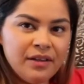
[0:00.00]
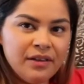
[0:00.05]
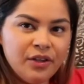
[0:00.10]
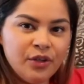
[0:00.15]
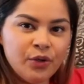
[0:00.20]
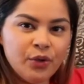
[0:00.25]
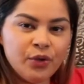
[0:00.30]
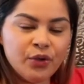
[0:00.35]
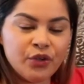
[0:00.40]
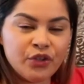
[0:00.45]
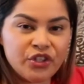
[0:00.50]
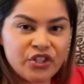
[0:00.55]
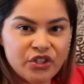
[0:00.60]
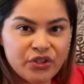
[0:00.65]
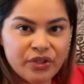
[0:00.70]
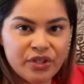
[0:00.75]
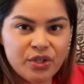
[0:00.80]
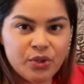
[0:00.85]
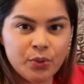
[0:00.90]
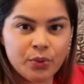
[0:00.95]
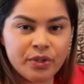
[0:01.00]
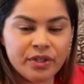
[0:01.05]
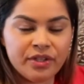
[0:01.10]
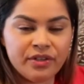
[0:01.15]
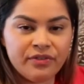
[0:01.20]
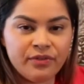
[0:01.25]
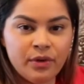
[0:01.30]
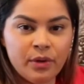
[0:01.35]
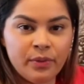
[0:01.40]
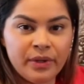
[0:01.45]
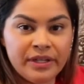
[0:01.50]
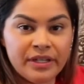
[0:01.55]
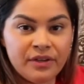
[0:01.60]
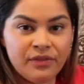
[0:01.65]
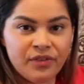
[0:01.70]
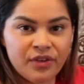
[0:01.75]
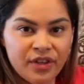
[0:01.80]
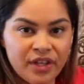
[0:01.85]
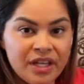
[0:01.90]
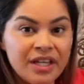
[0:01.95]
little nursery tour of what we did
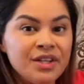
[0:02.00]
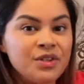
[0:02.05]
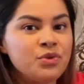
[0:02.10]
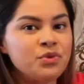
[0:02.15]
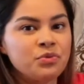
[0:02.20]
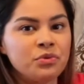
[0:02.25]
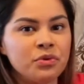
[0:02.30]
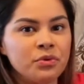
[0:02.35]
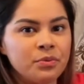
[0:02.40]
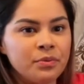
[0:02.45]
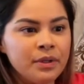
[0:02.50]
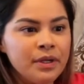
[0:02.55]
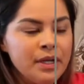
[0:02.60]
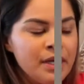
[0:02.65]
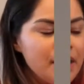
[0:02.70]
for the kids' room.